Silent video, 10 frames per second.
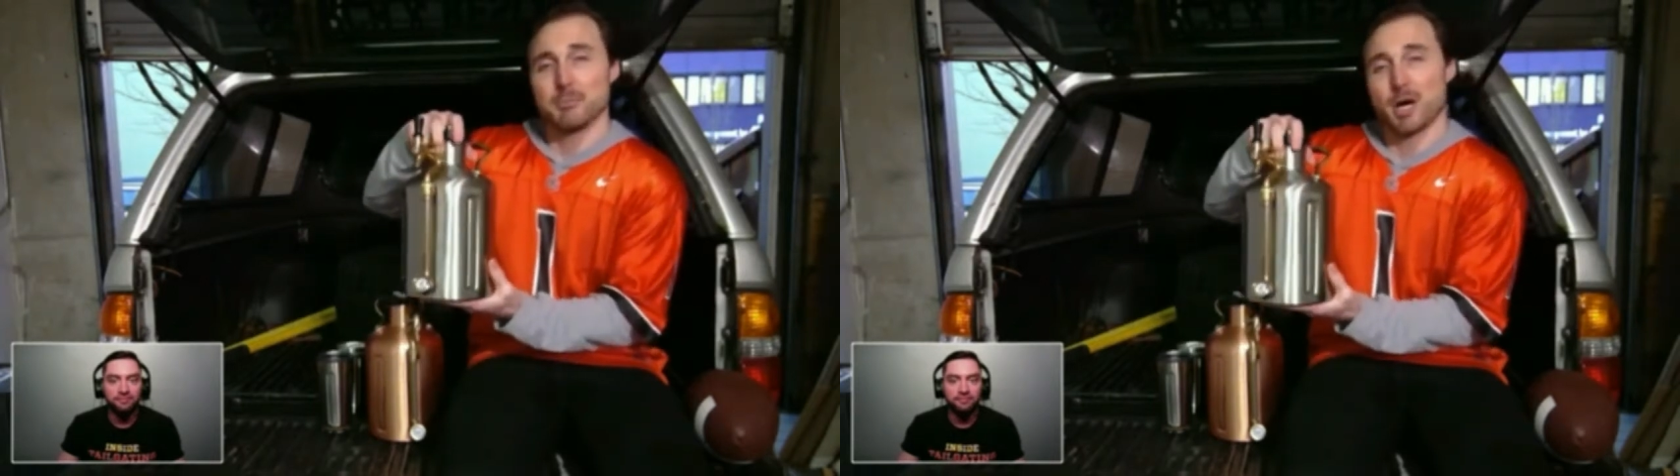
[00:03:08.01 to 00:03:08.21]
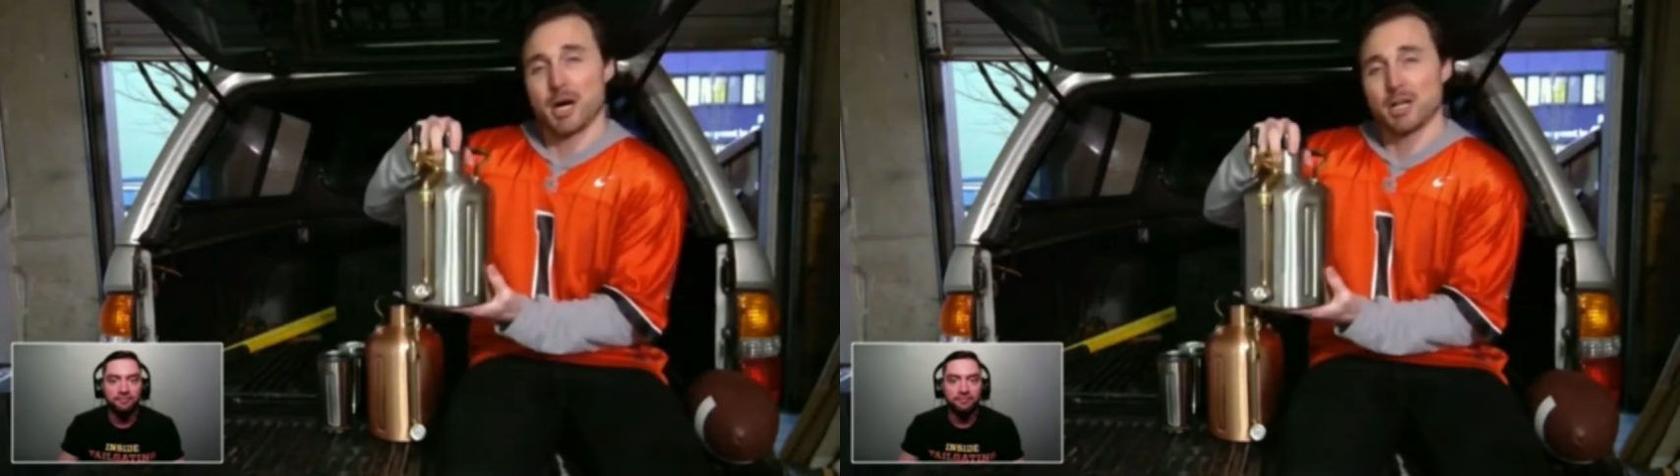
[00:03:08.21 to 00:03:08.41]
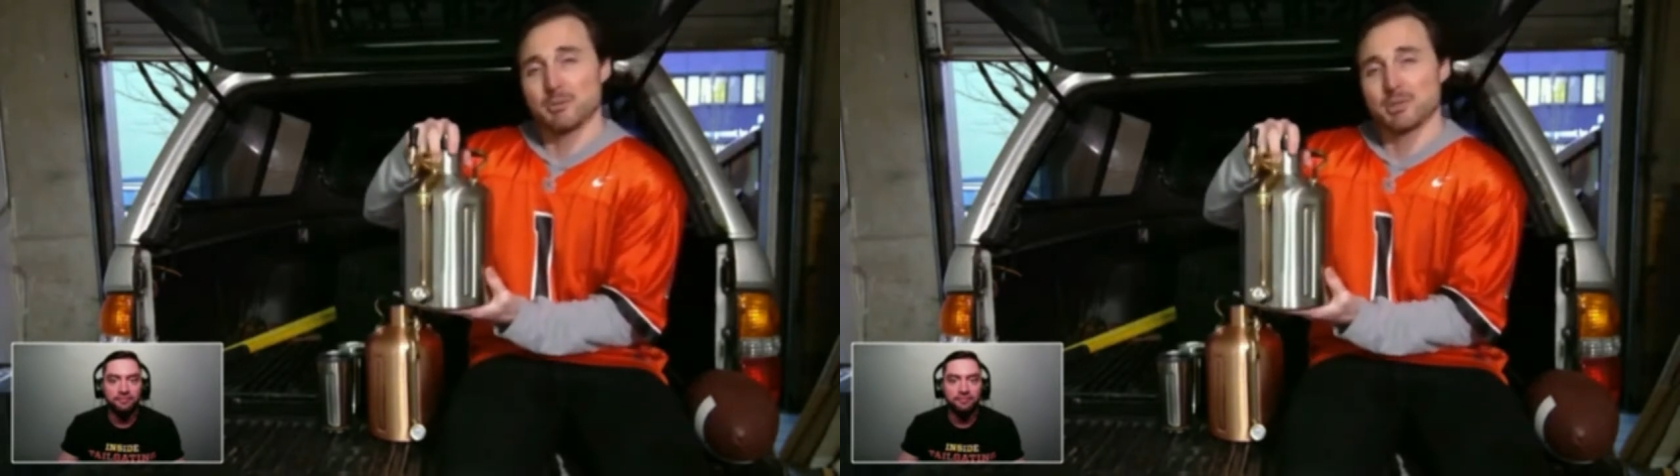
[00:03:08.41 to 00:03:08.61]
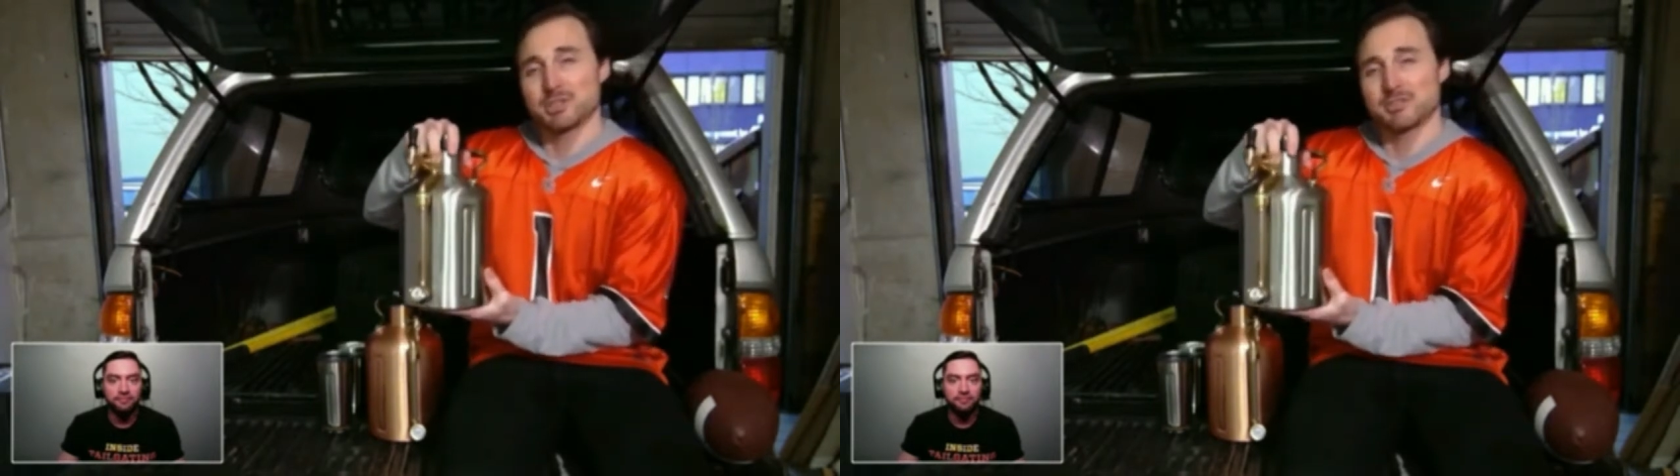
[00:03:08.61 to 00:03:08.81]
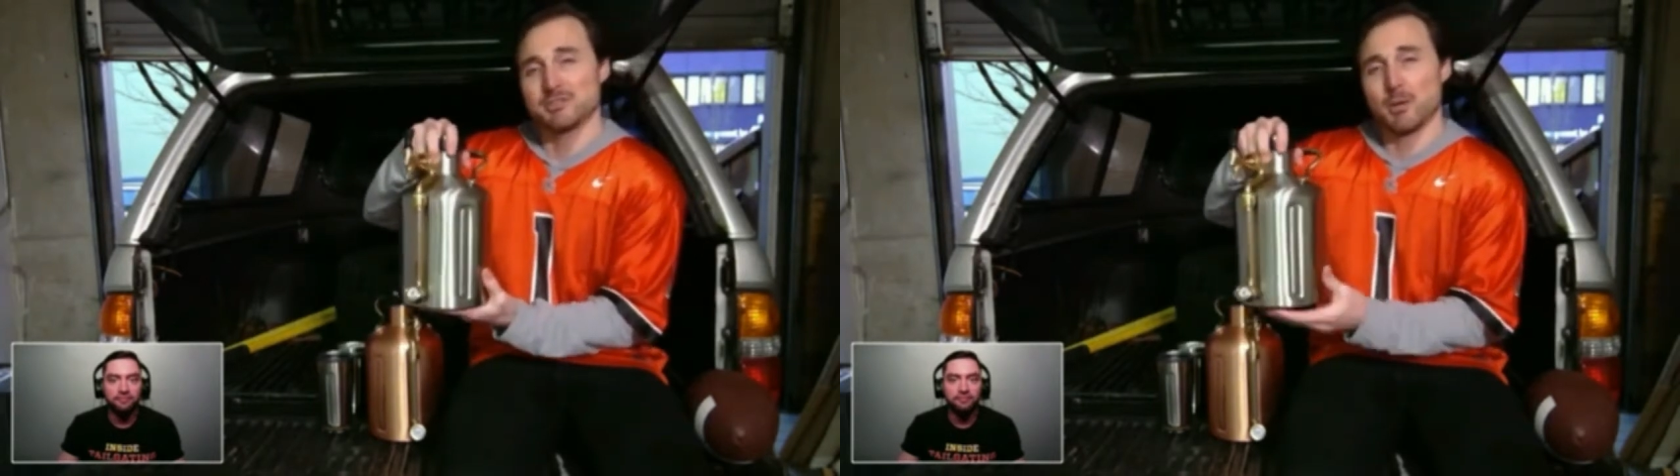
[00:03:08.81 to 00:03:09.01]
bottle, which
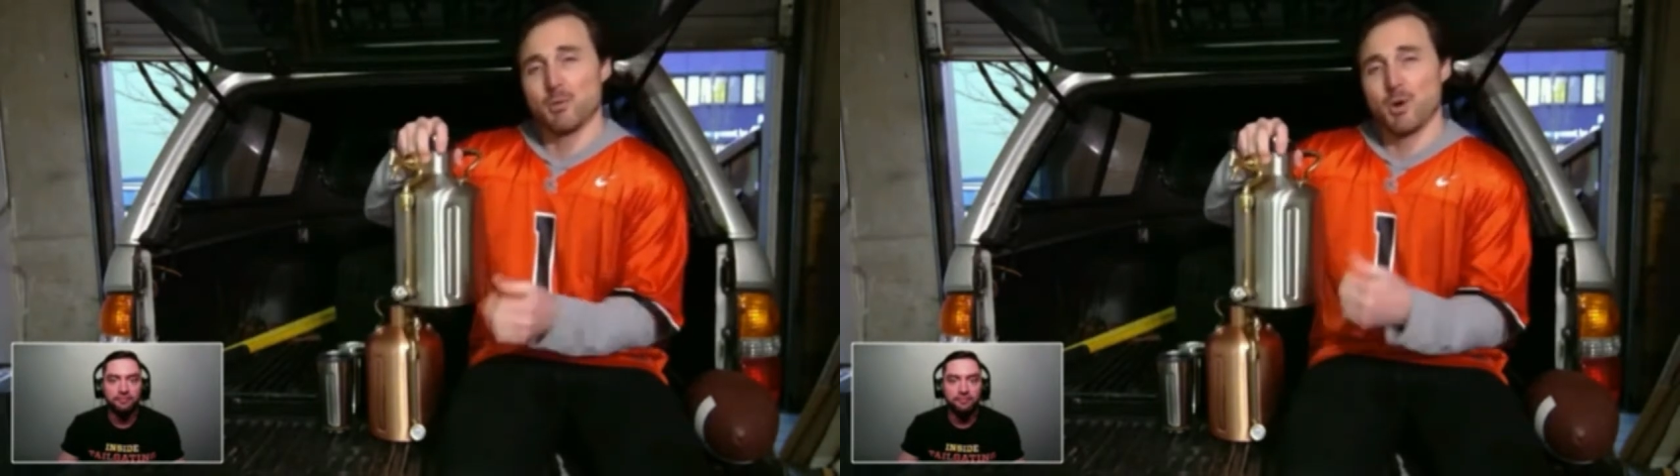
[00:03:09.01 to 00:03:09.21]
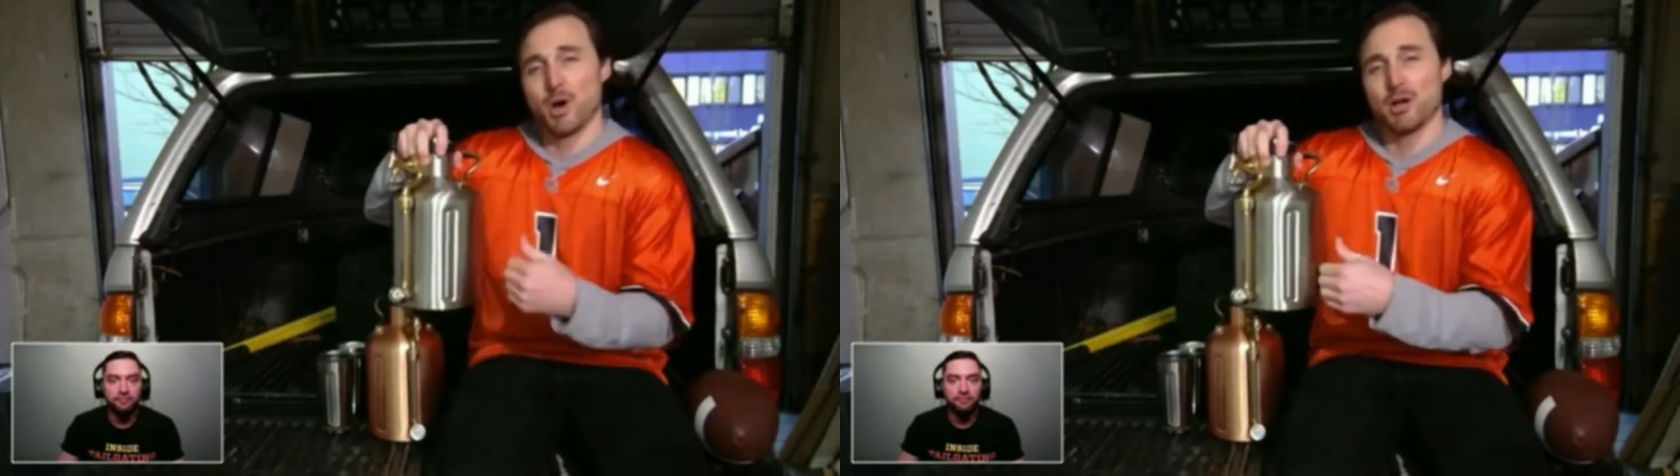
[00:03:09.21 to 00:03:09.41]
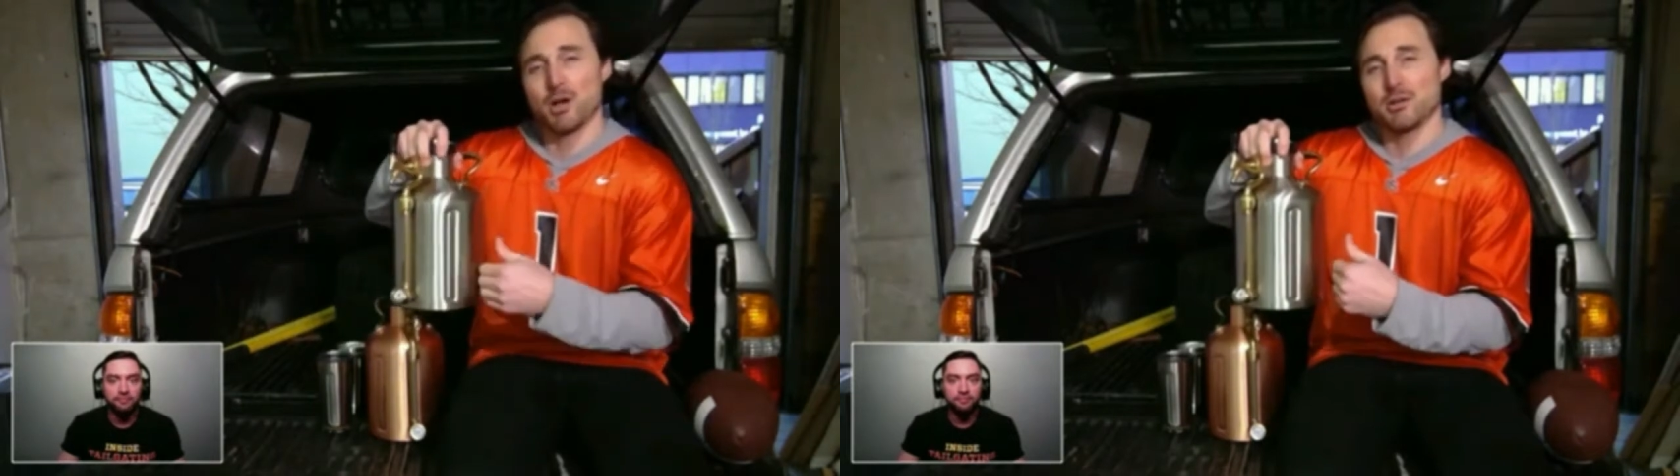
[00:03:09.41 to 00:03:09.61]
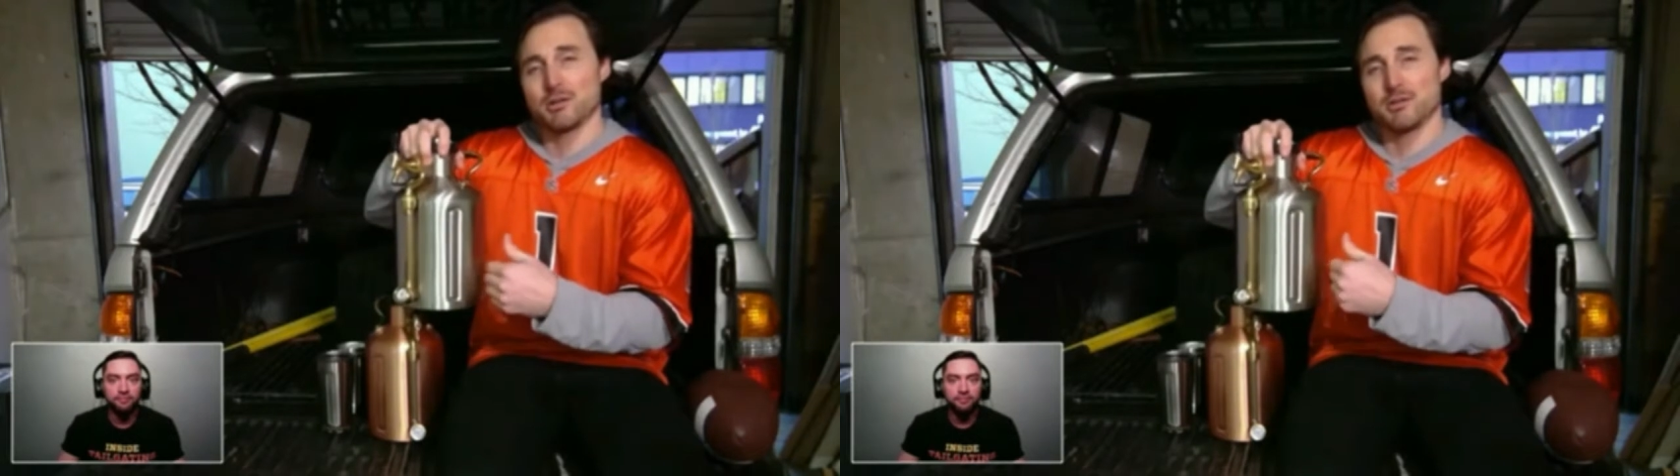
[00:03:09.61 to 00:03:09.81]
is double wall,